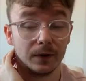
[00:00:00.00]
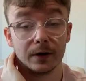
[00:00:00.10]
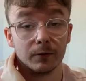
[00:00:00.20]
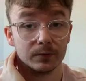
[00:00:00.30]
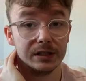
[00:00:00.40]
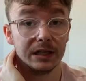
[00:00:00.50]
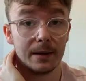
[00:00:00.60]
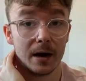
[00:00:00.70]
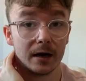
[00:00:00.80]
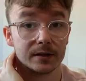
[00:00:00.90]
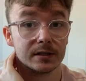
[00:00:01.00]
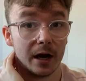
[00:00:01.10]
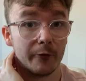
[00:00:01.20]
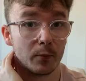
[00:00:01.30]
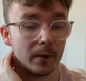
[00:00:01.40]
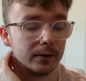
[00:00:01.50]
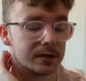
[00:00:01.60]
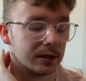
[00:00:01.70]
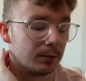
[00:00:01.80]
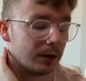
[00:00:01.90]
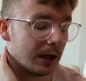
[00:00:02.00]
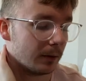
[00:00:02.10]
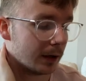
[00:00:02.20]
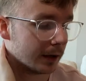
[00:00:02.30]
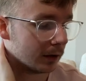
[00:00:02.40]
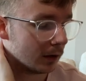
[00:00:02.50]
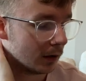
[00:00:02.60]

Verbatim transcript: I got from TK Maxx, I've promoted, put it that way.